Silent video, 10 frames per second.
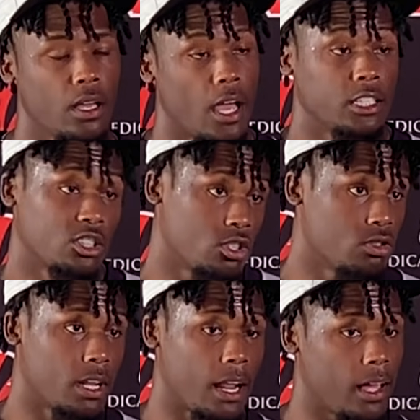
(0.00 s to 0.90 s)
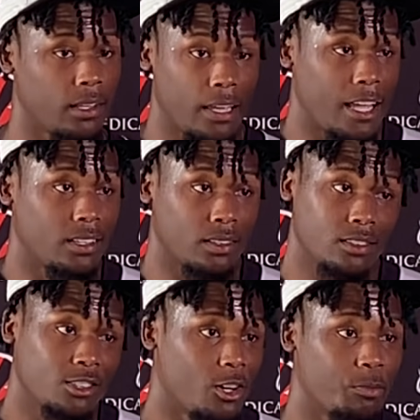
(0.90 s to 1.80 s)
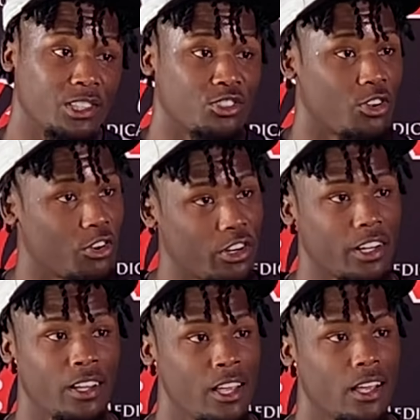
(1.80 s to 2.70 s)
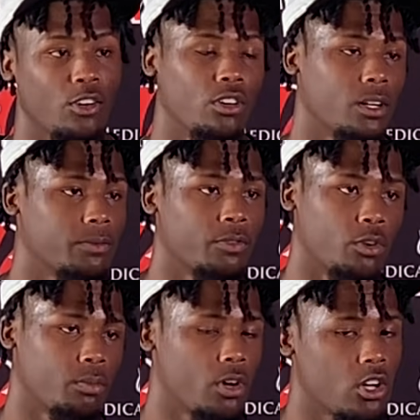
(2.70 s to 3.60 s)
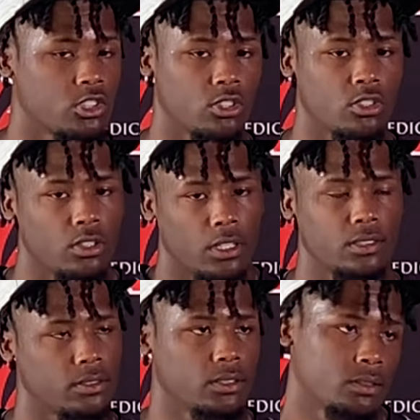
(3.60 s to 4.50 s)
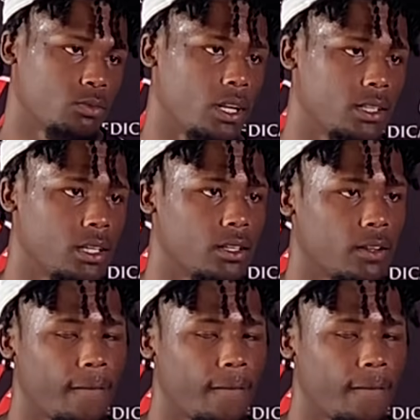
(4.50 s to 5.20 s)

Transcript: I just knew that I had to, you know, be stronger going up for a ball, so that's what I did.